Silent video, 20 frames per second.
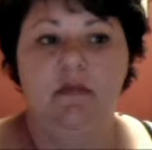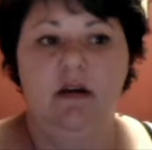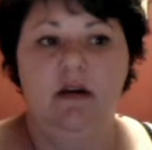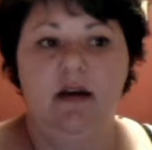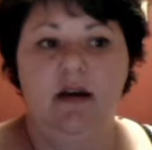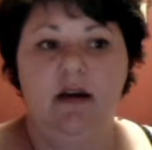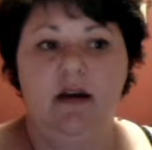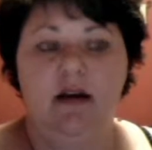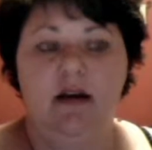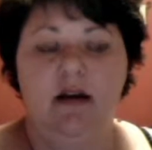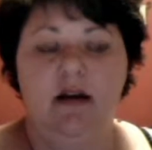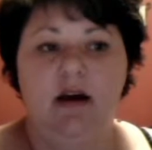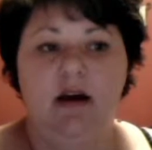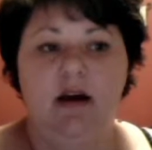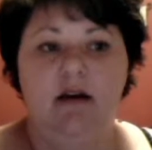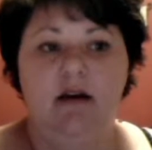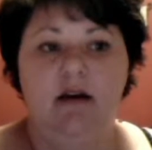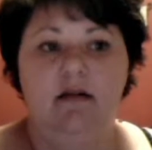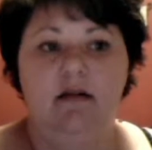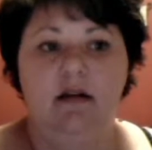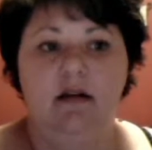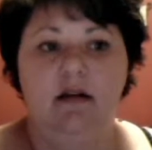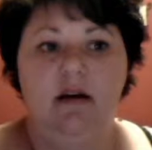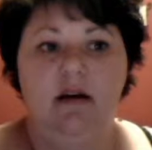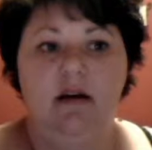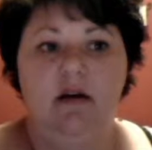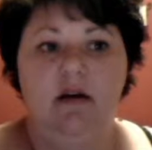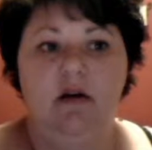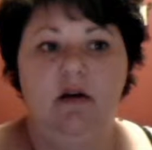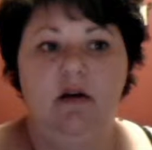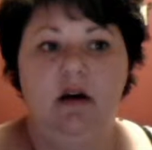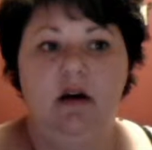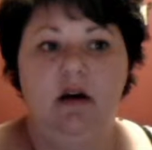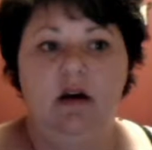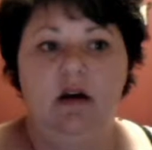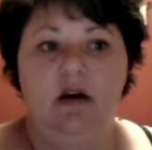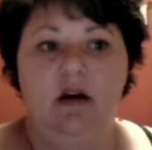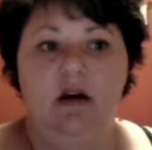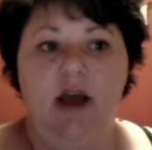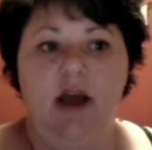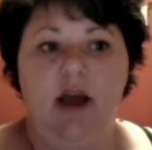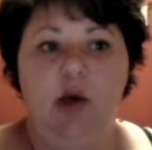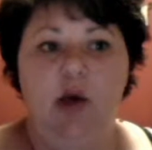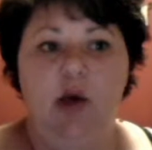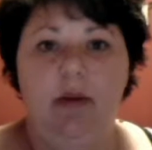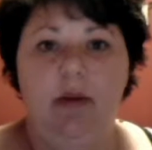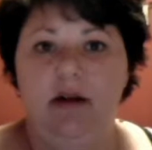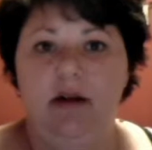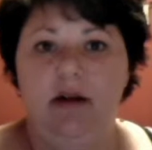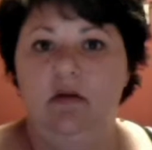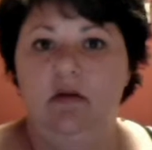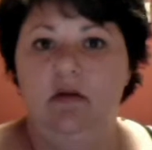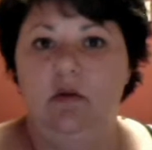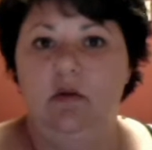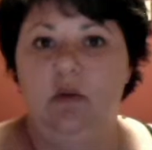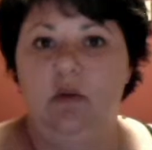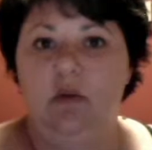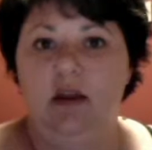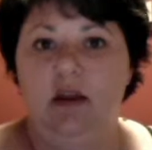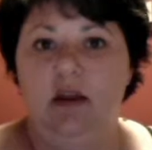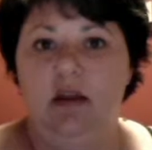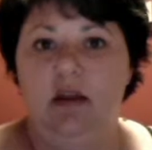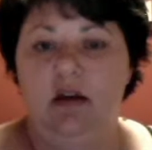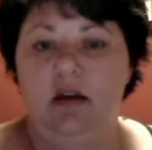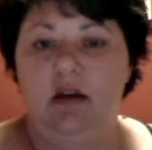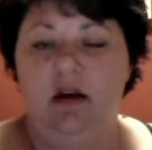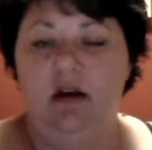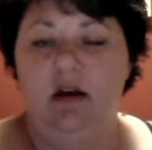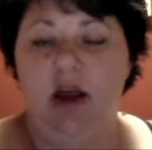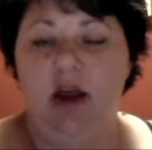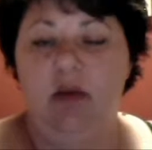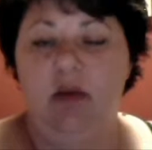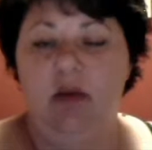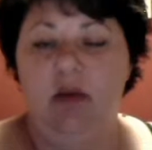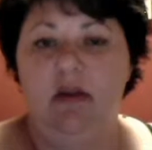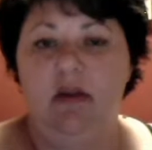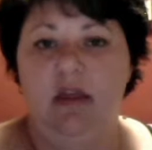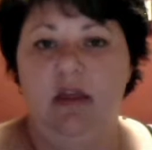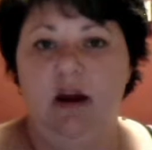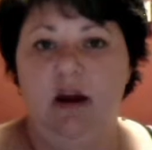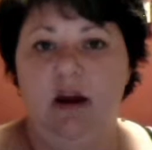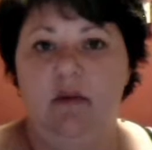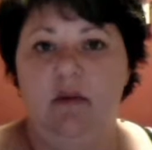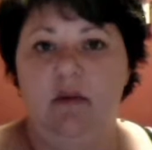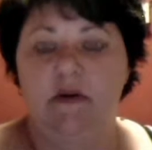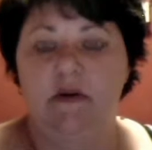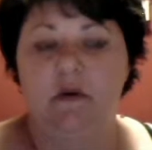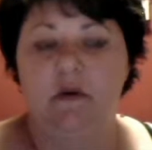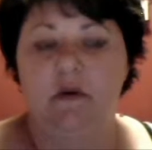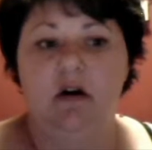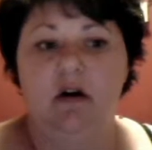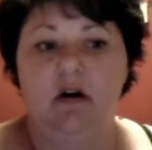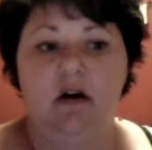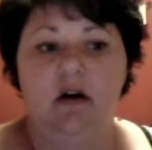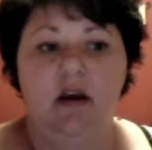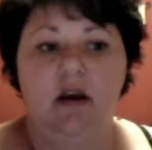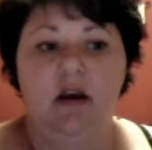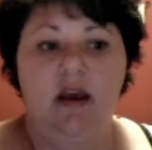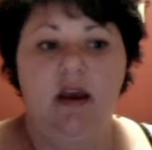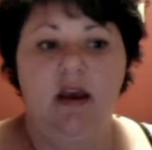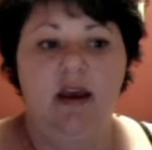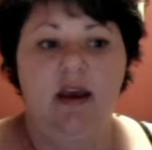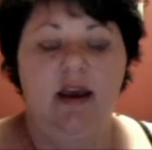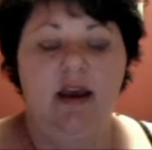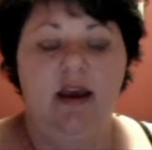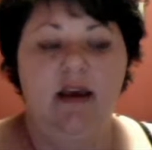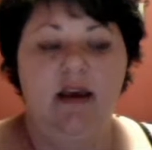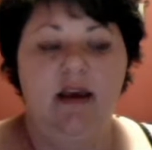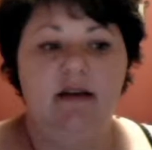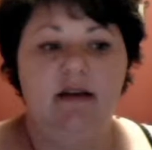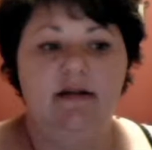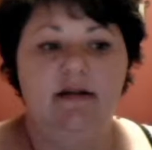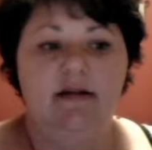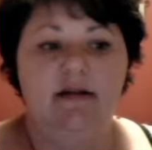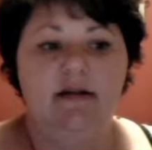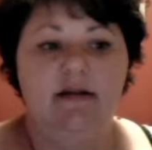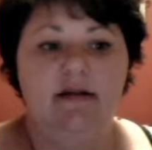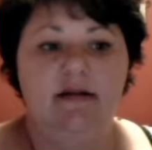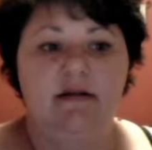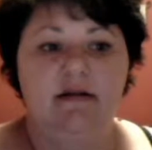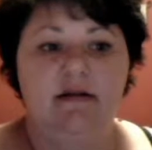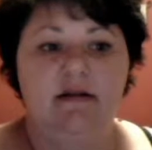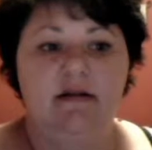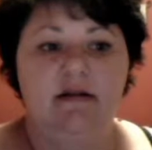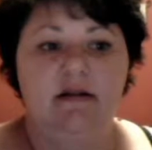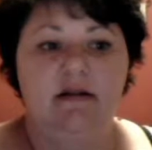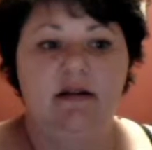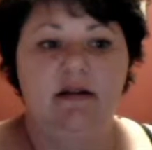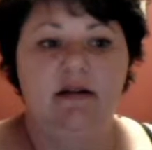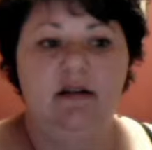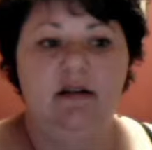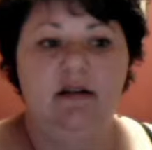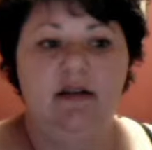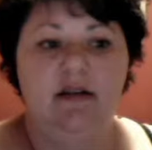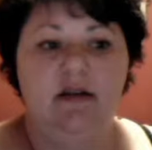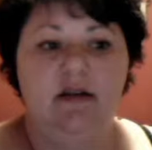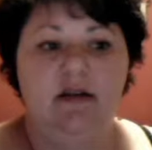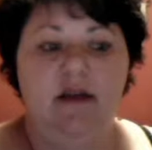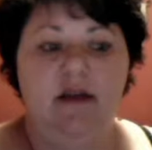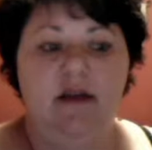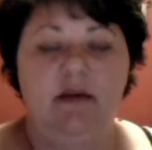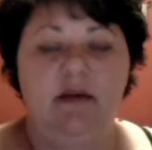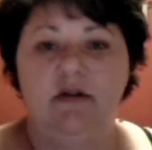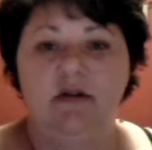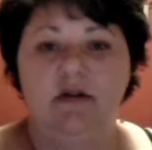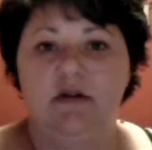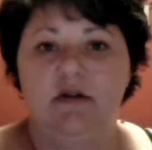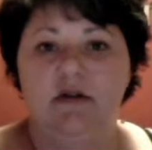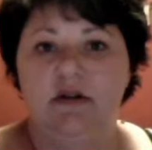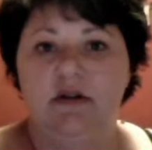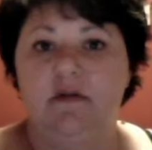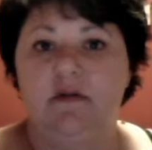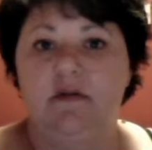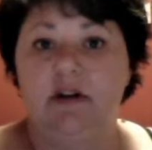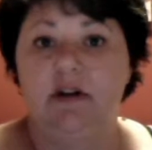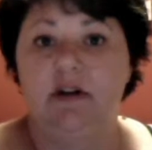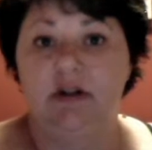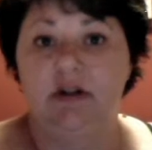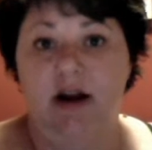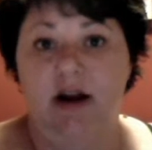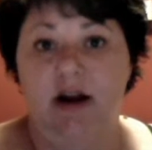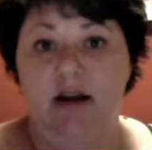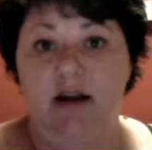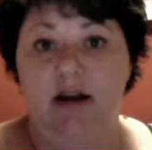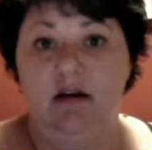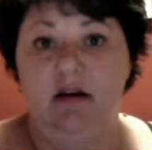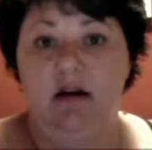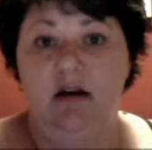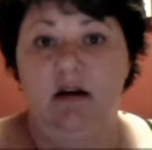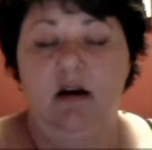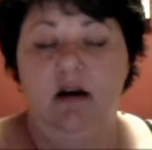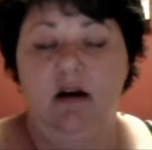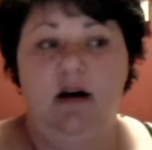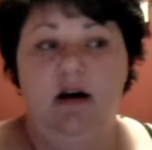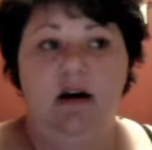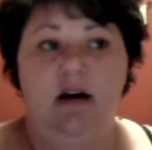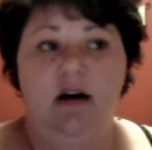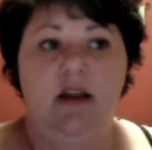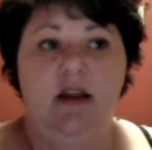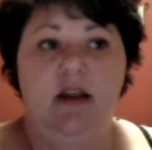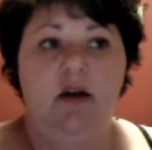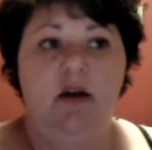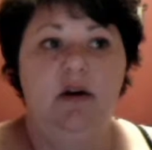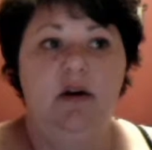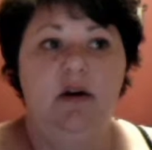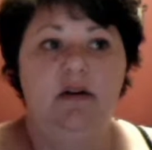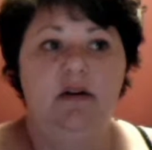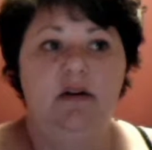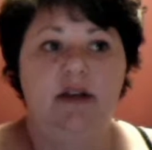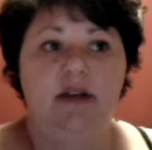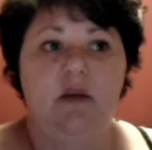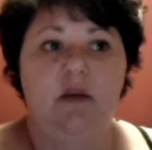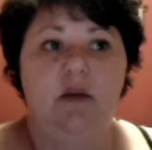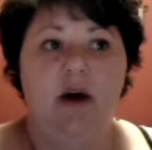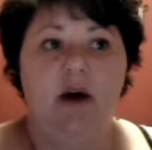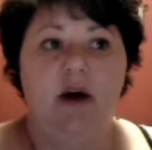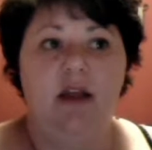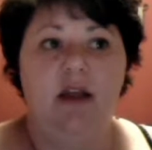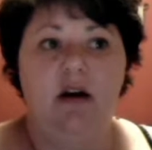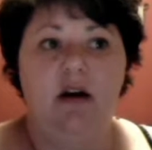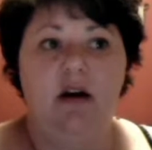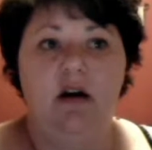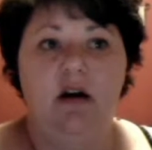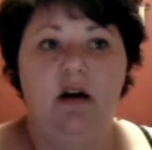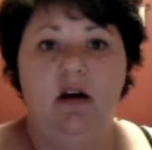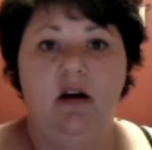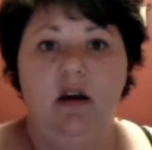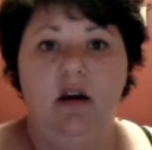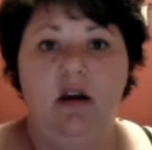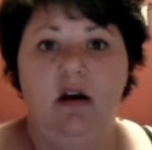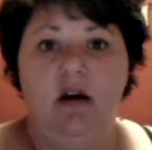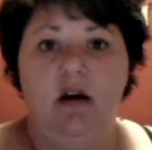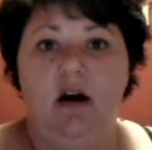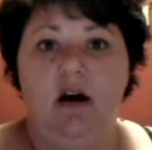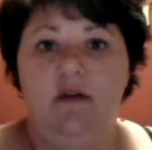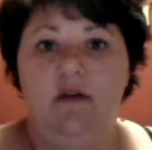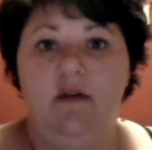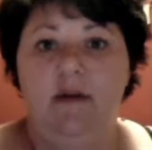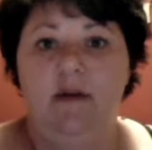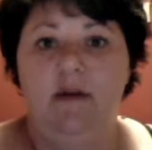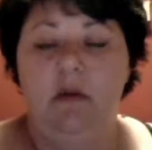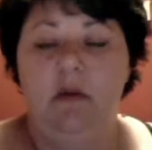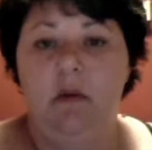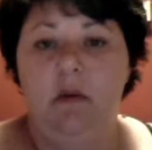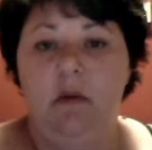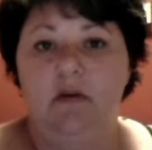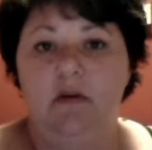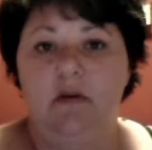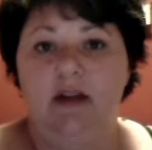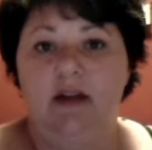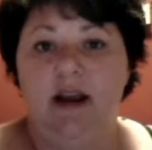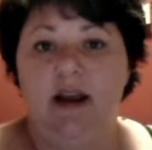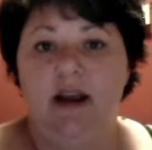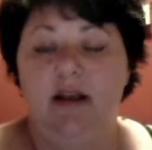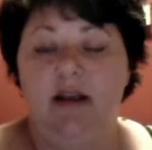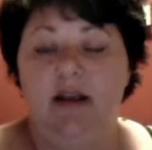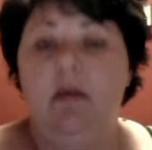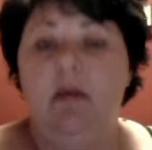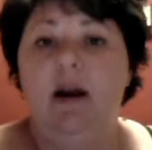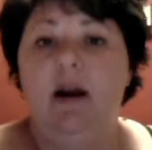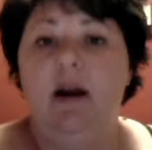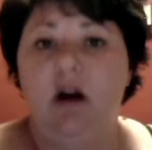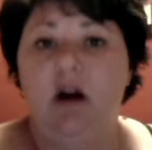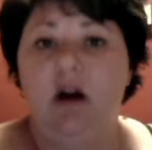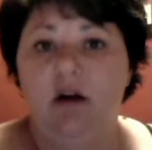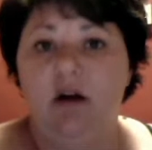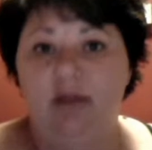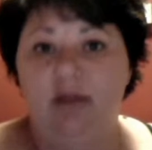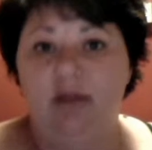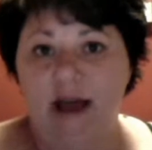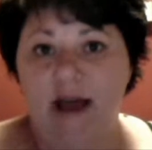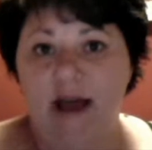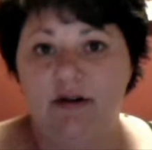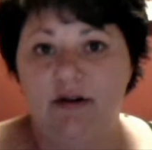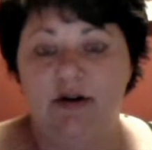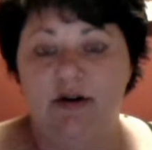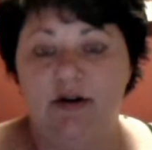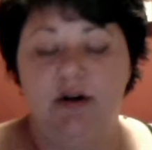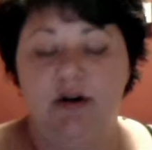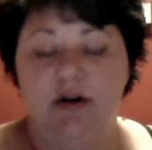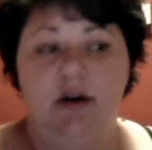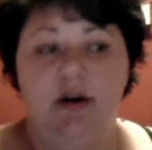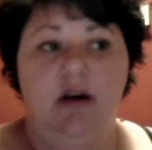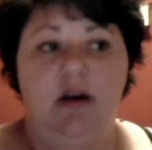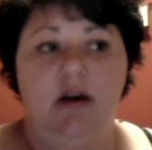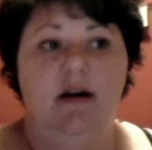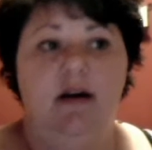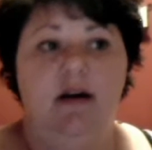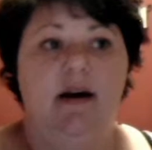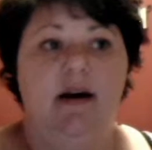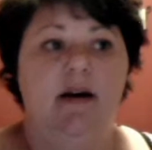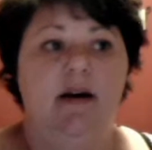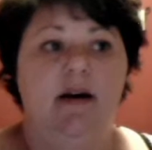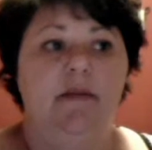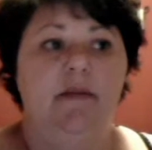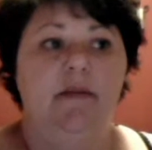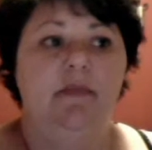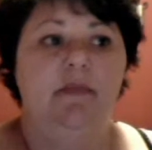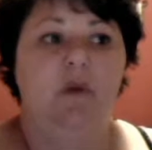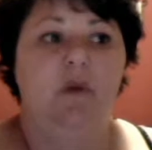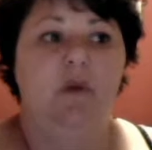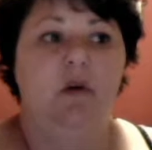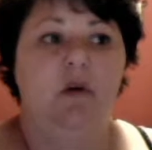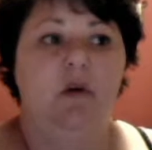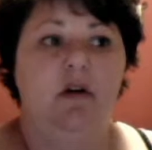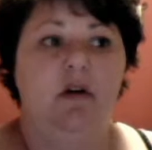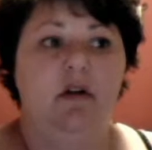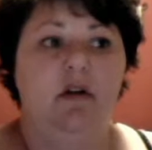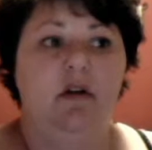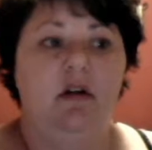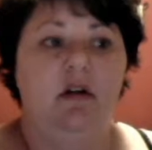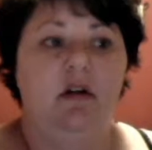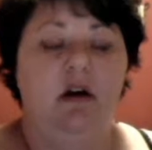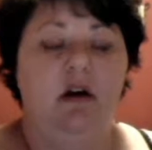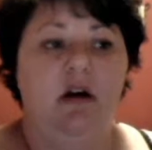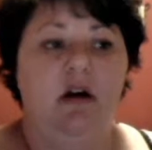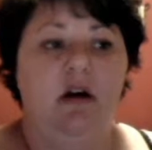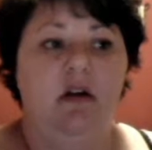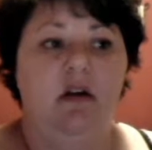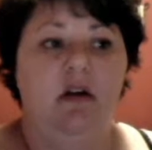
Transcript: in uh, helping with the, in helping the therapist work is that families are still frustrated. Uh, they don't understand why they're uh, family members not getting better faster, um, or that uh,